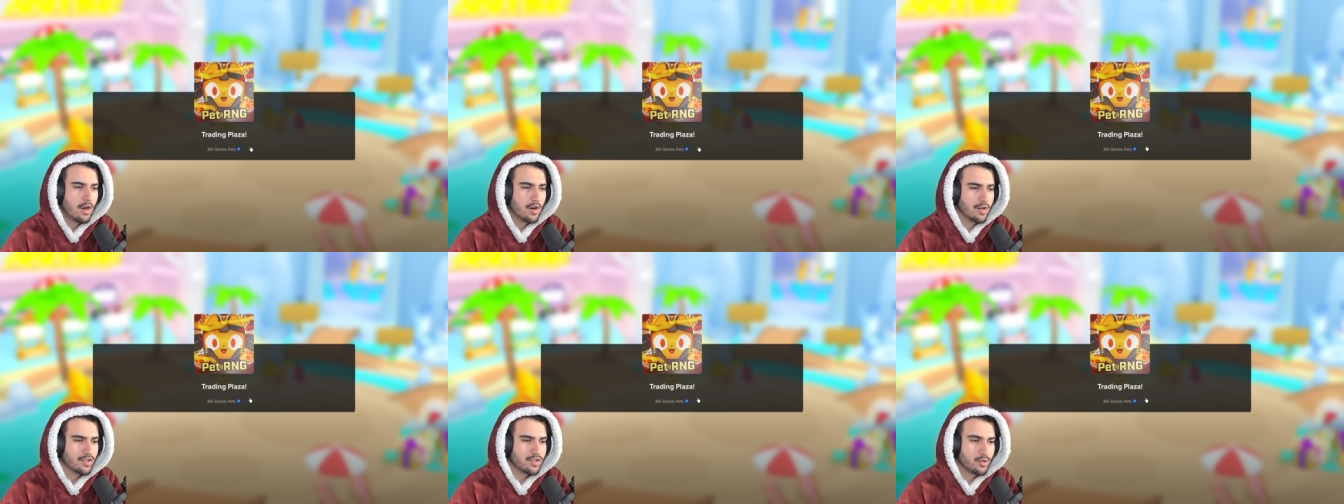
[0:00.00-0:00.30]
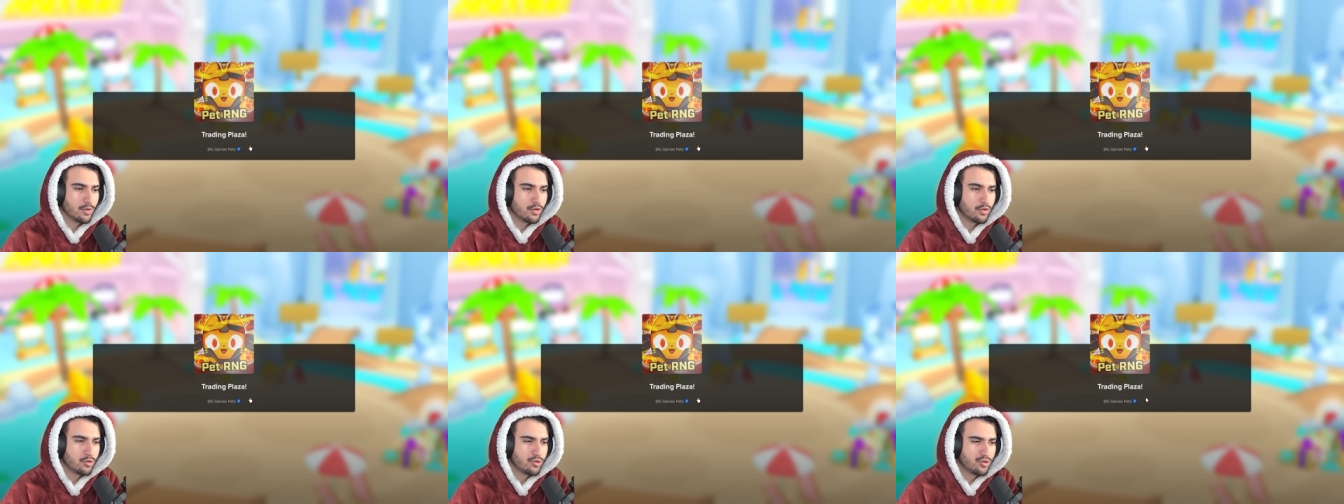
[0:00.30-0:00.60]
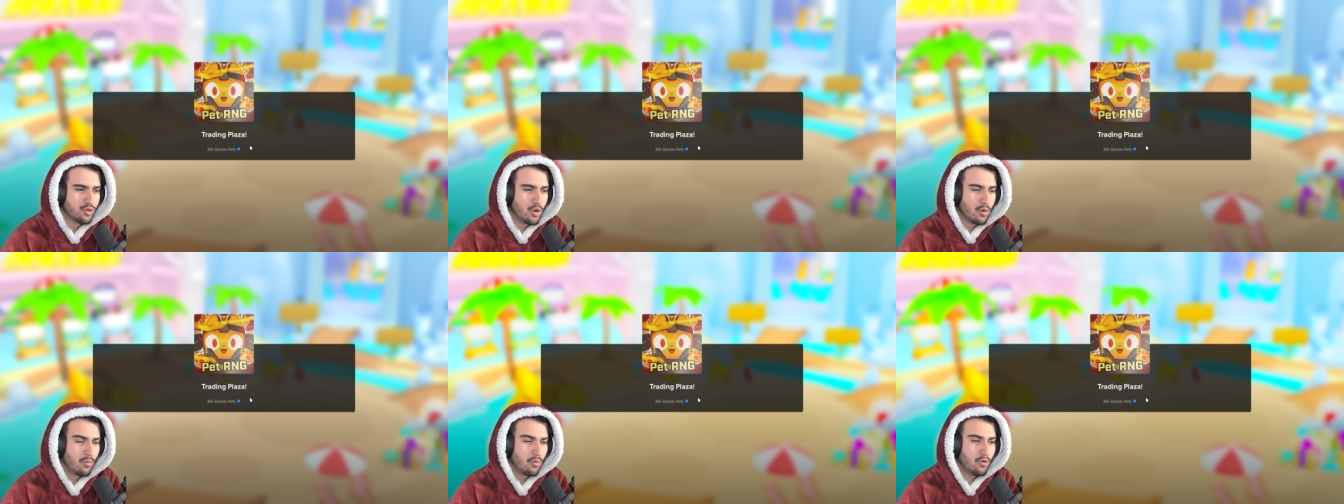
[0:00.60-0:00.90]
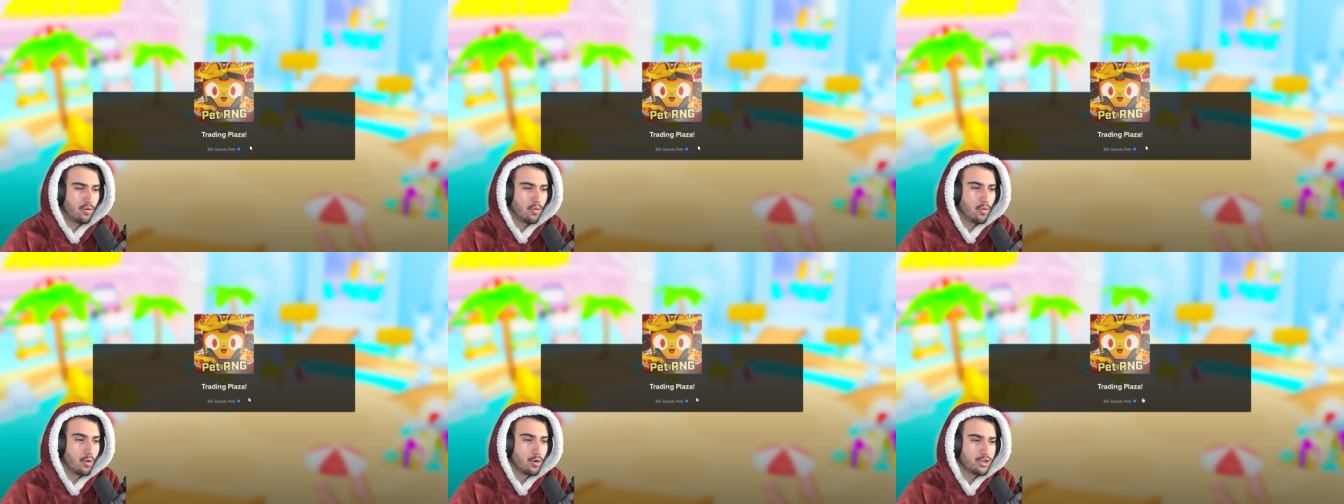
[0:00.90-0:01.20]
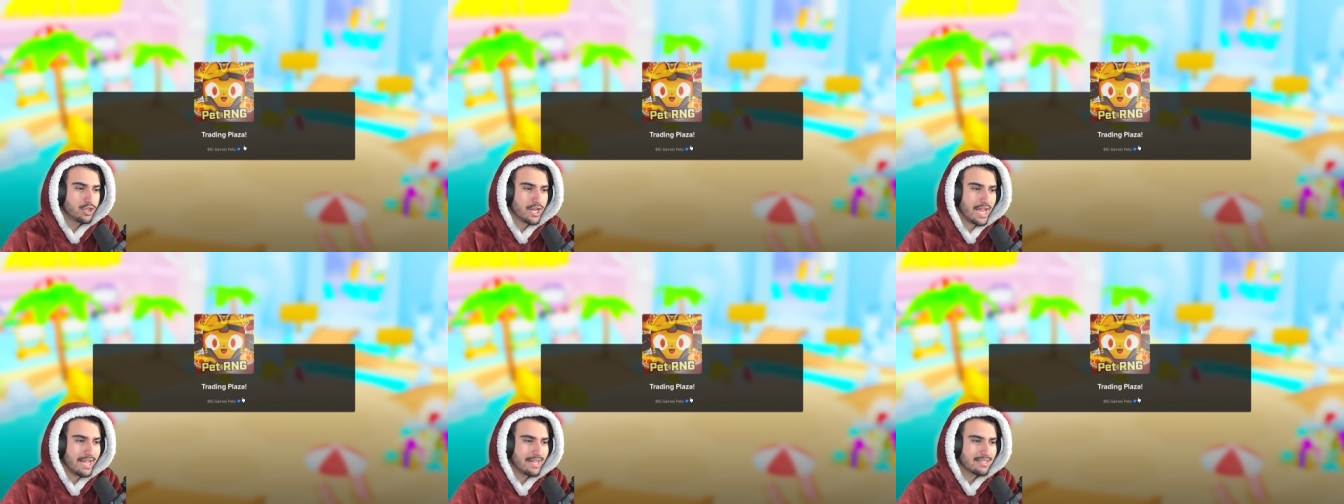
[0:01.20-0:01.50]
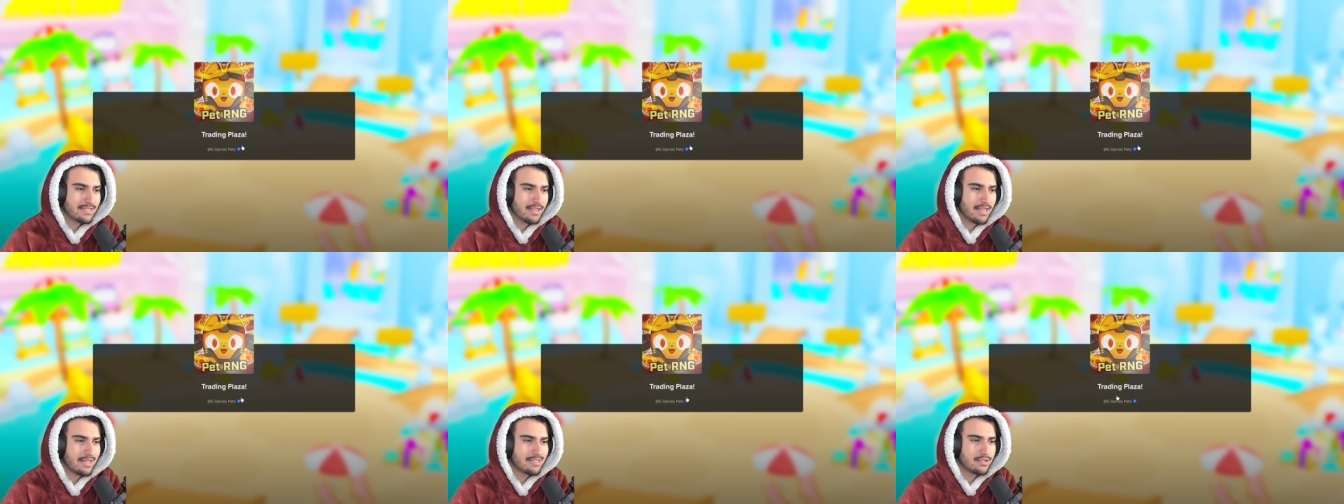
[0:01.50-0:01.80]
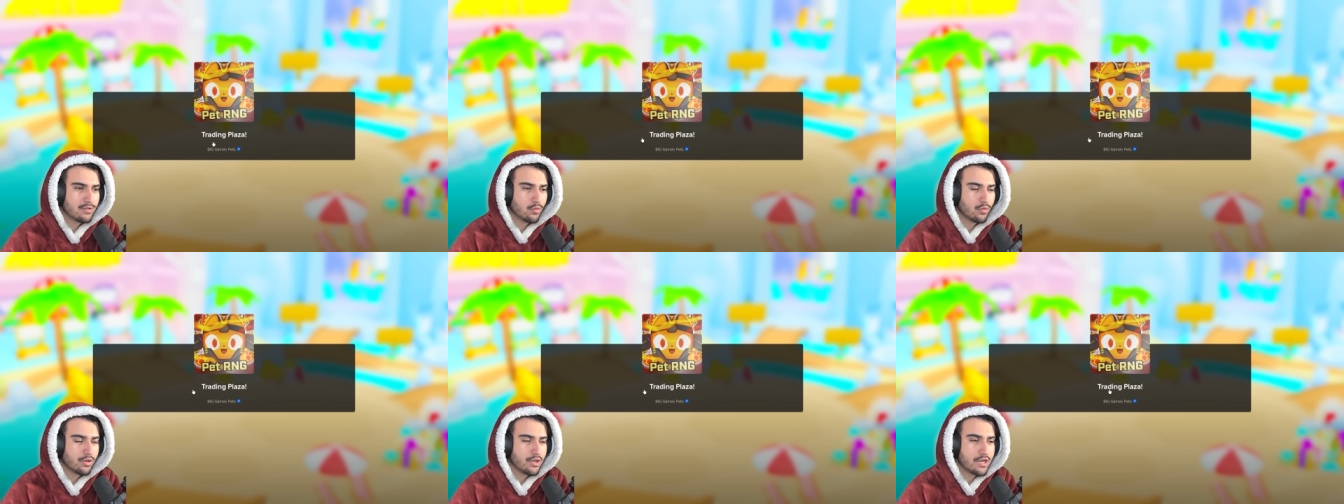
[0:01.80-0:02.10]
All right, so there's no more orange axolots,
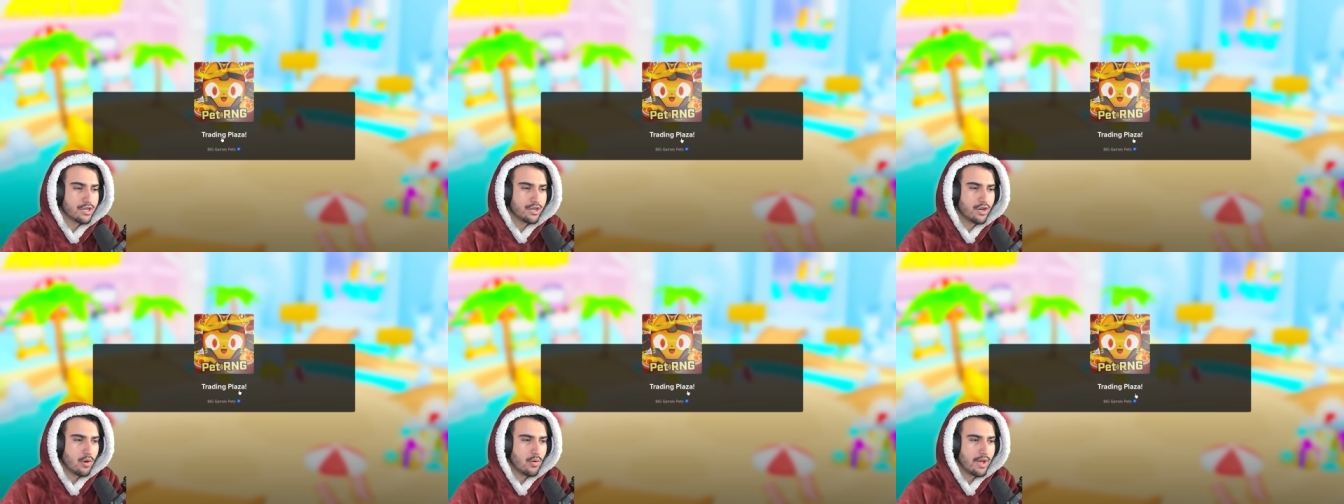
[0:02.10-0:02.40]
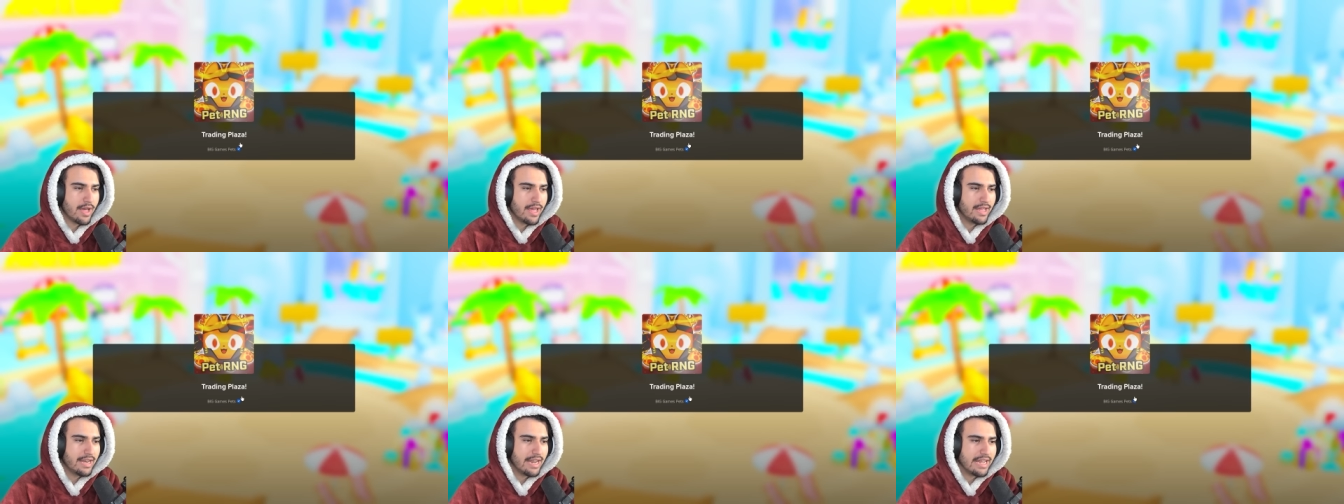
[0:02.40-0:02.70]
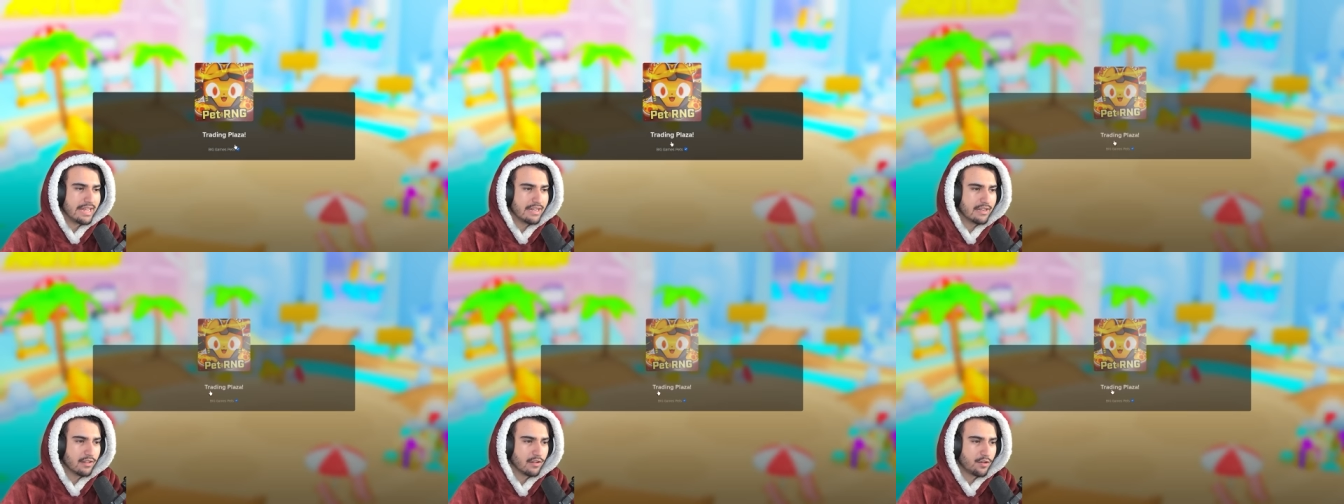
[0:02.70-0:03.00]
so we're going to go ahead and